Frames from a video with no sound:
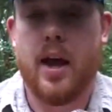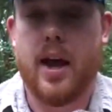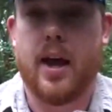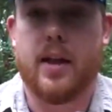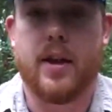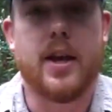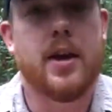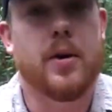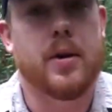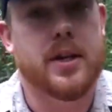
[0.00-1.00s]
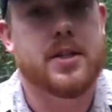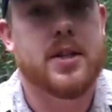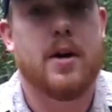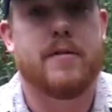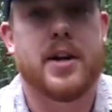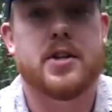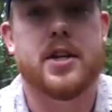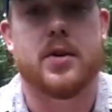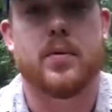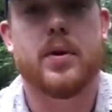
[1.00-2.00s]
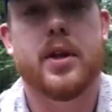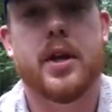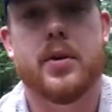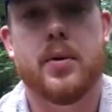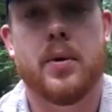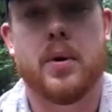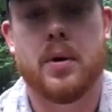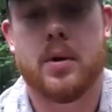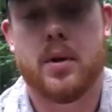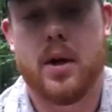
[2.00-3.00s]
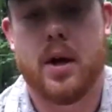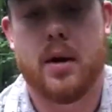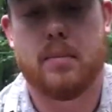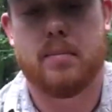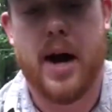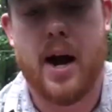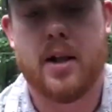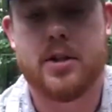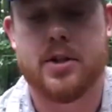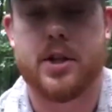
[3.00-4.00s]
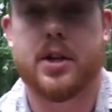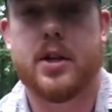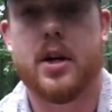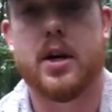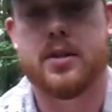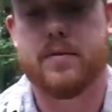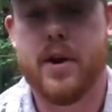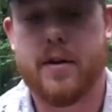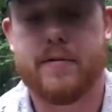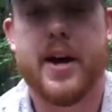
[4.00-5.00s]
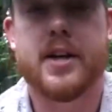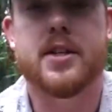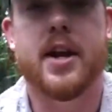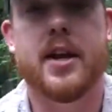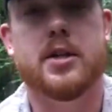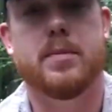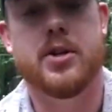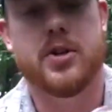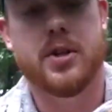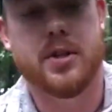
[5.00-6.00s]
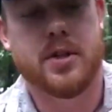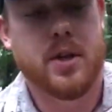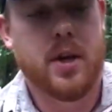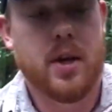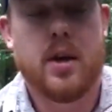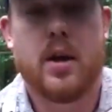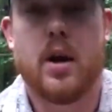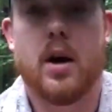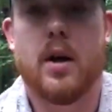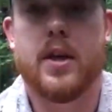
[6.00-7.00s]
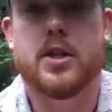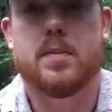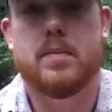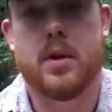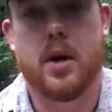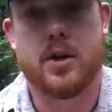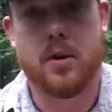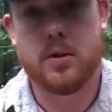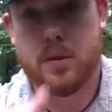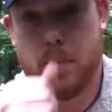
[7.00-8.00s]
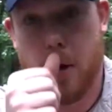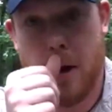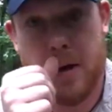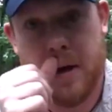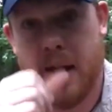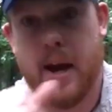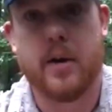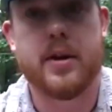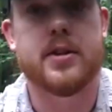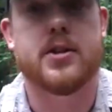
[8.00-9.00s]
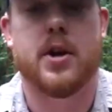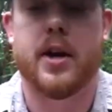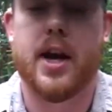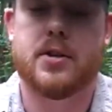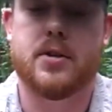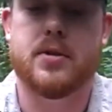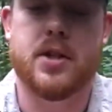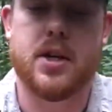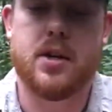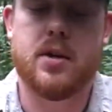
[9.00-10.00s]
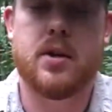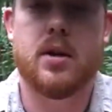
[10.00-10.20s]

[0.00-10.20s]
And the eel itself actually has a really cool biology. It's a very fascinating species. Adults spawn out in the Sargasso Sea,